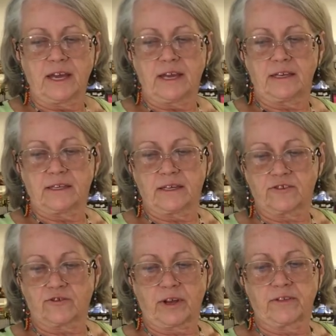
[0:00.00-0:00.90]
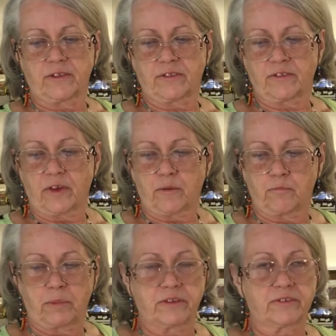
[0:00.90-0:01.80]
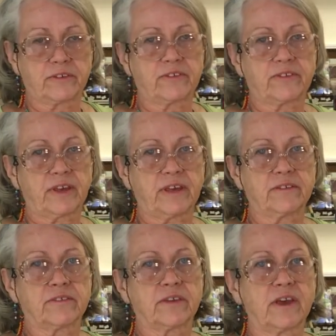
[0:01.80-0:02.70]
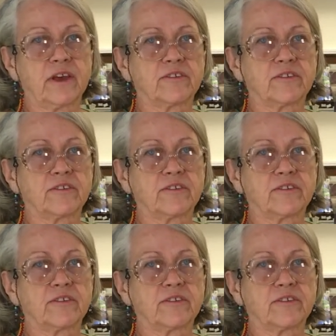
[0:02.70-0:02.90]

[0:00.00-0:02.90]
It strengthens business sense.